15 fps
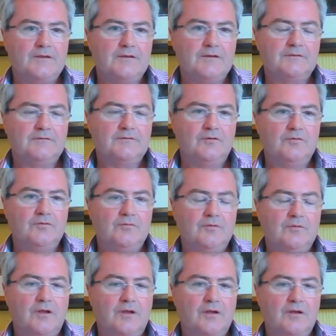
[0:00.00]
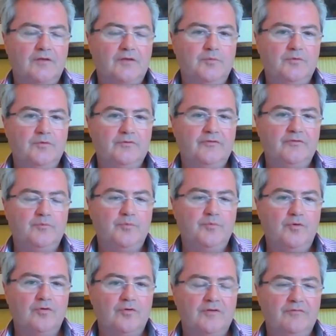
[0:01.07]
So I suppose it's
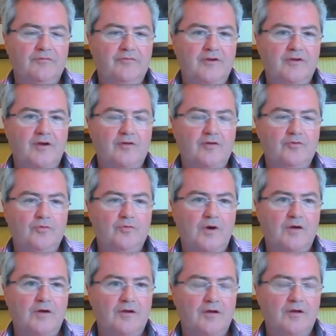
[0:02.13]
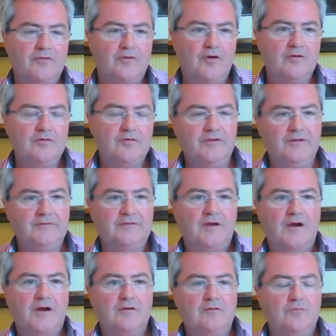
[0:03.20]
important to figure out who our authorities
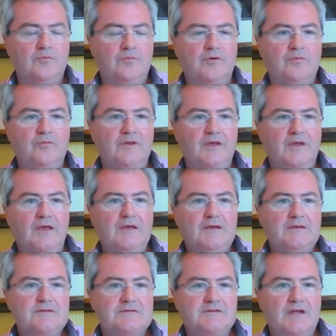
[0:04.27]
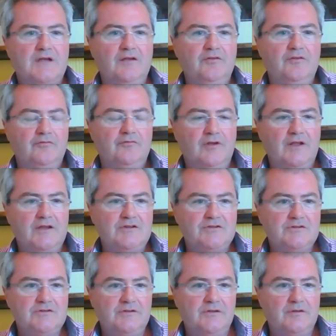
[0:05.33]
are, or where we stand in
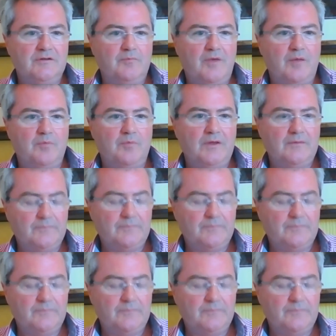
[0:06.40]
relation to them, maybe.